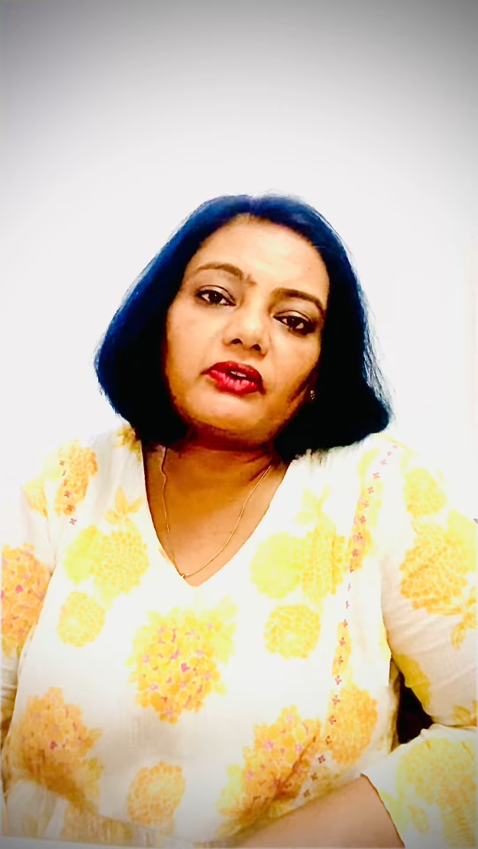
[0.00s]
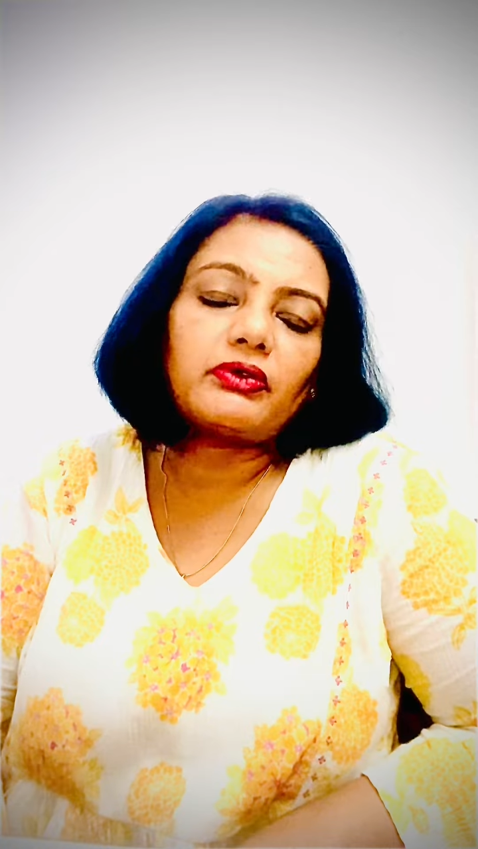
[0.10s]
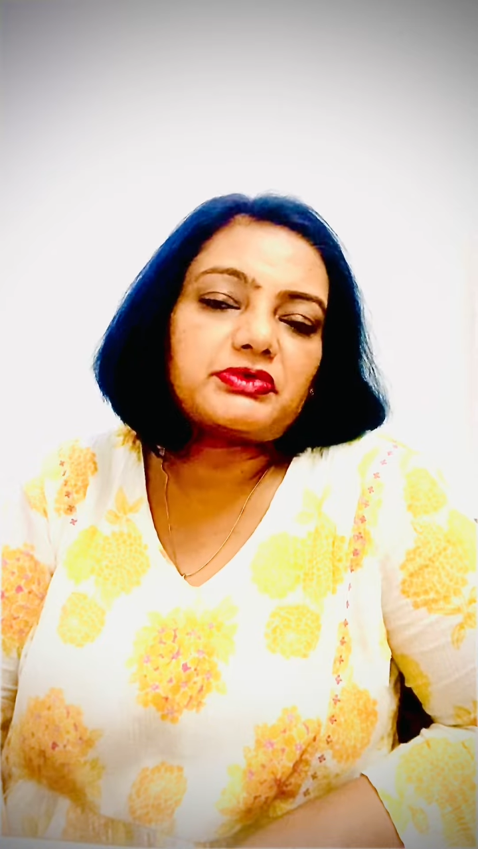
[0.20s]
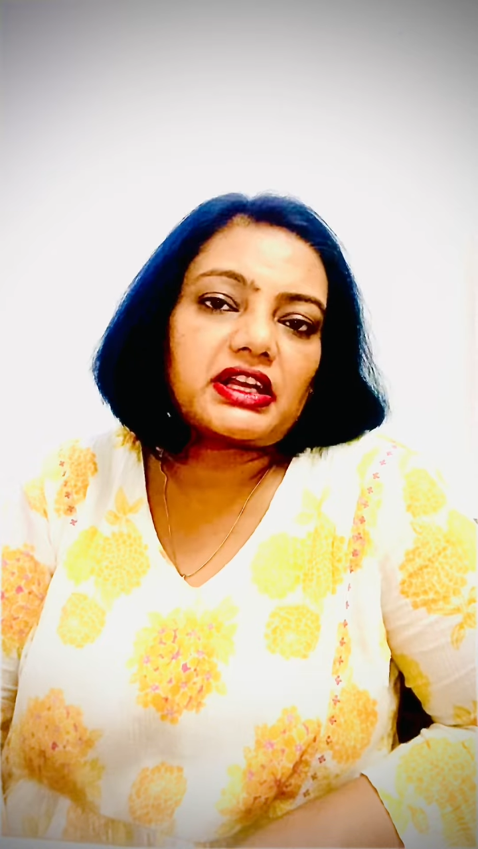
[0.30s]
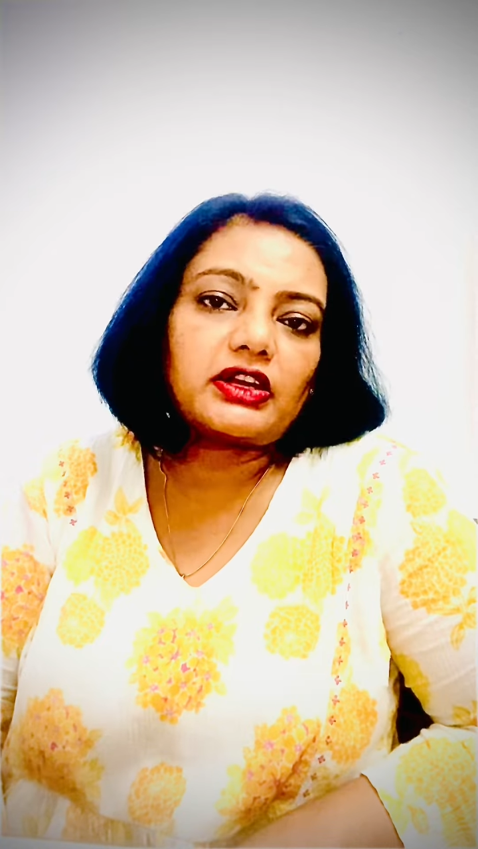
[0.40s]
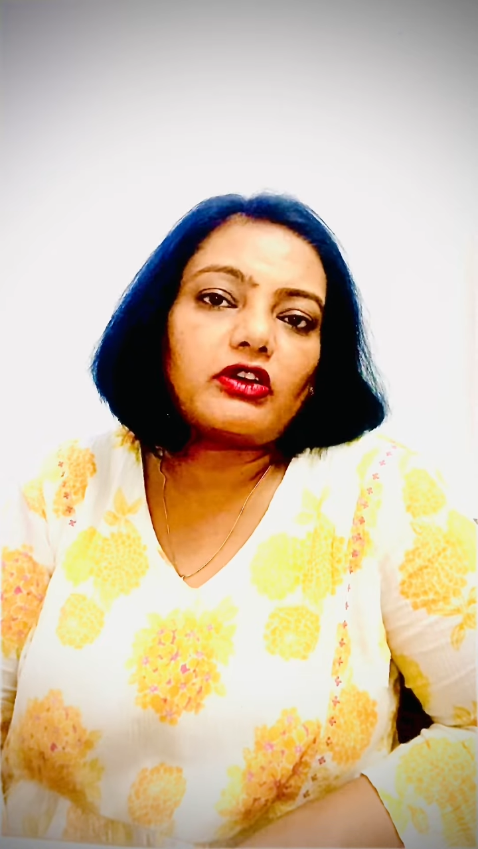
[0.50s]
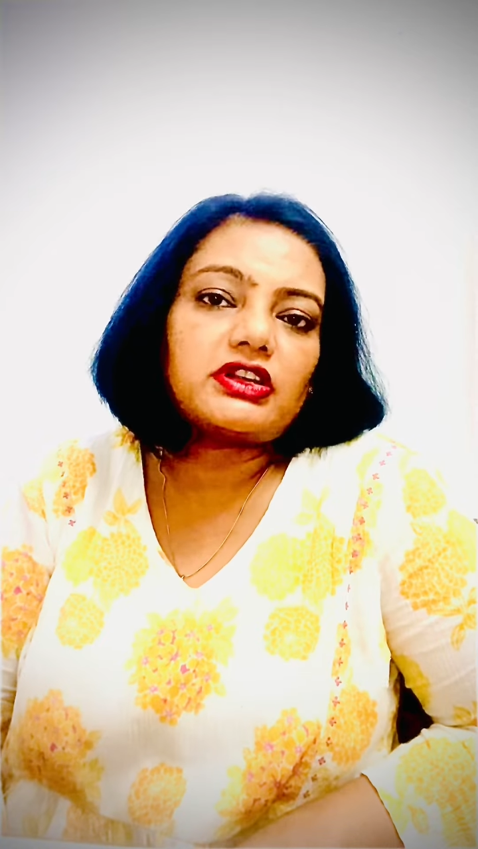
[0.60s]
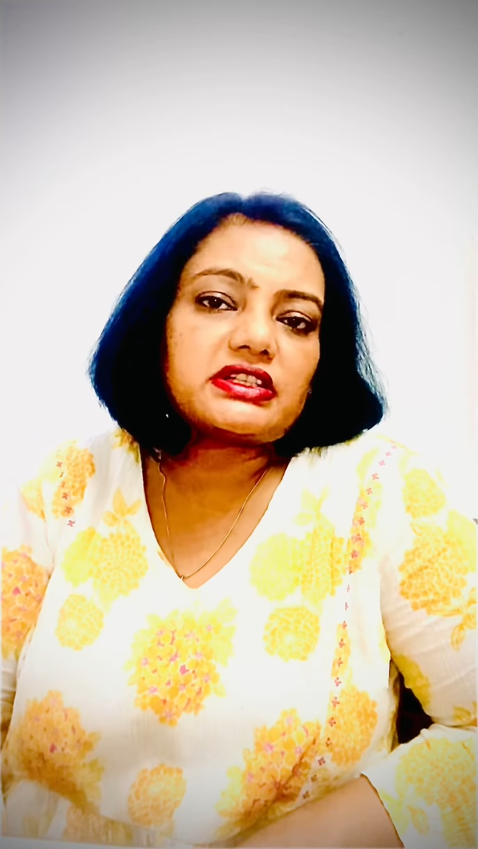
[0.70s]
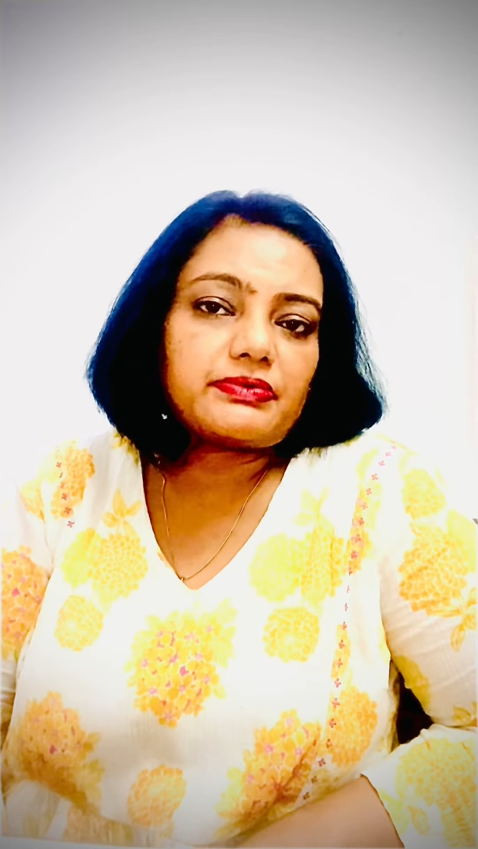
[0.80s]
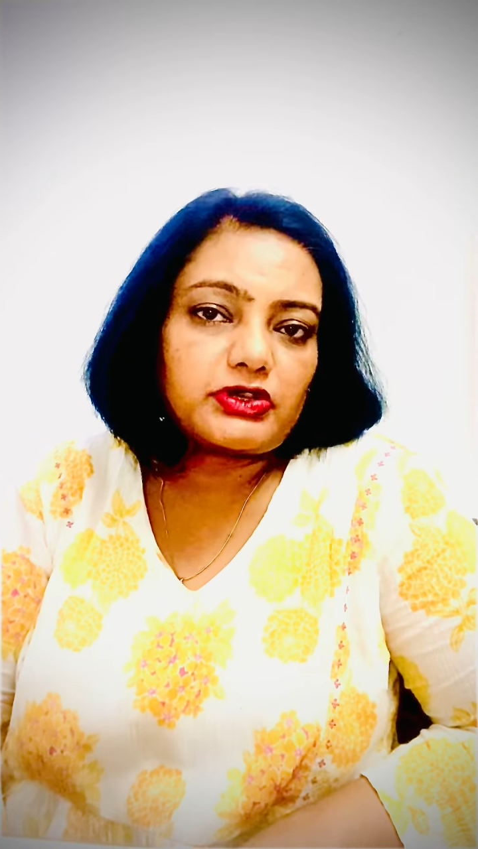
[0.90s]
from Skin
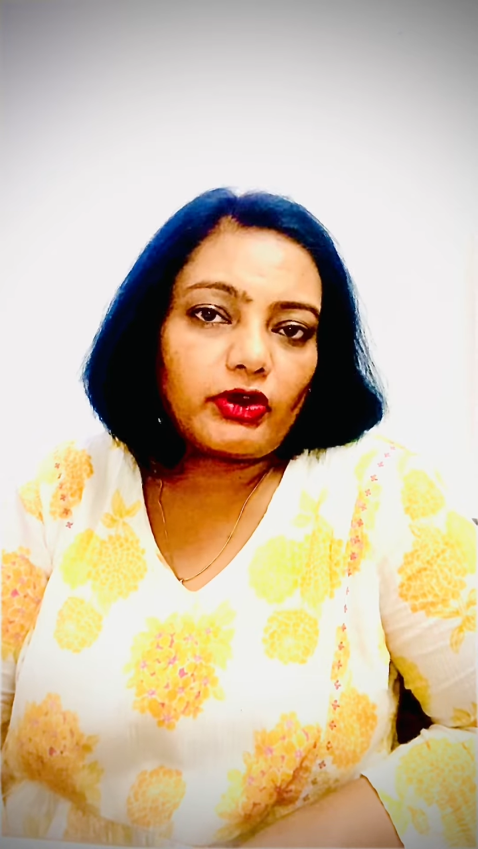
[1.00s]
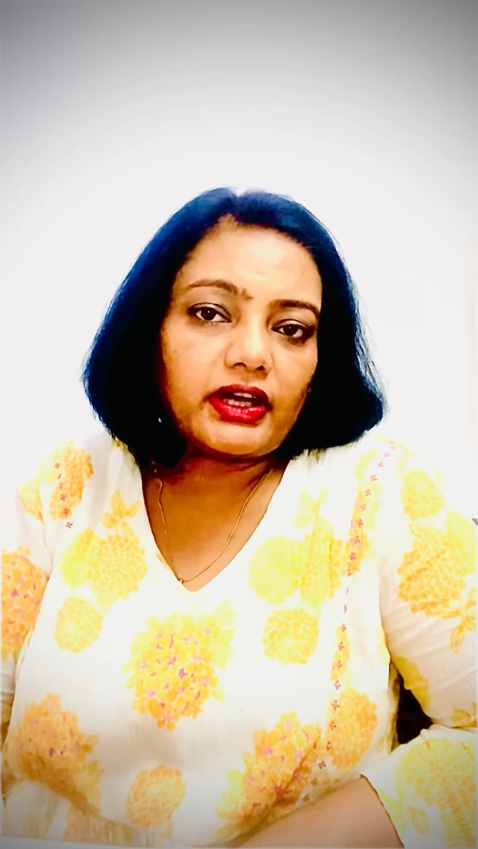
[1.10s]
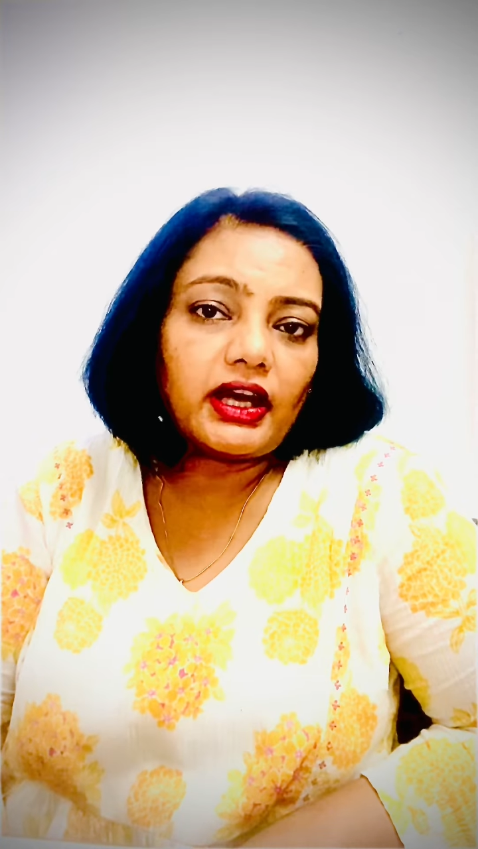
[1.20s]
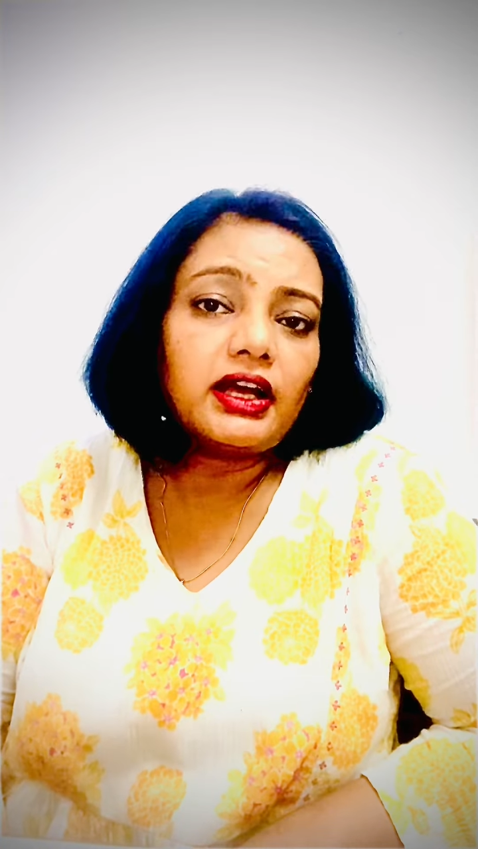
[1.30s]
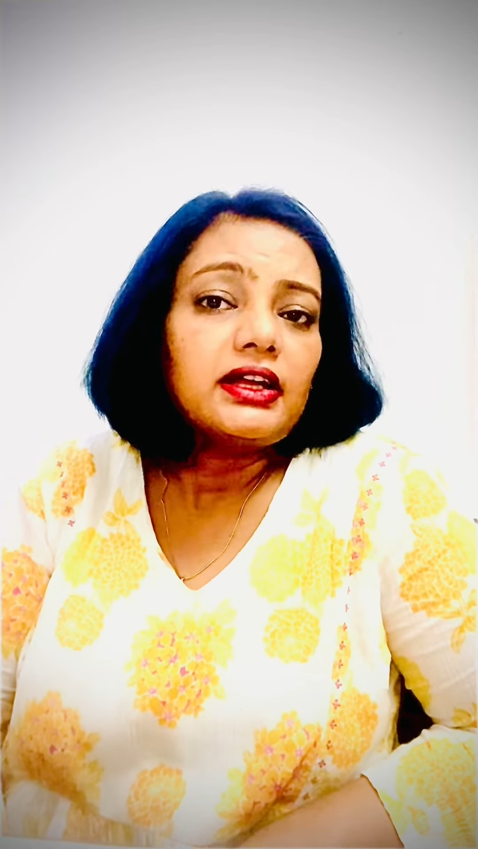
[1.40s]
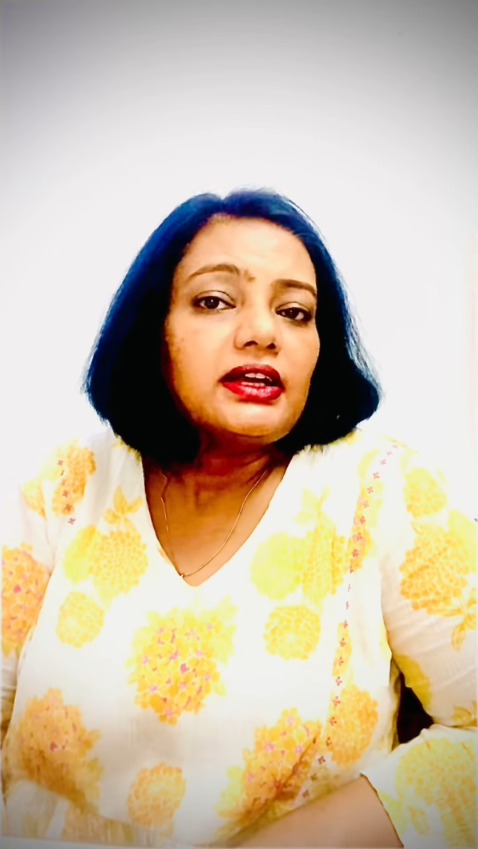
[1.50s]
Concepts Noida,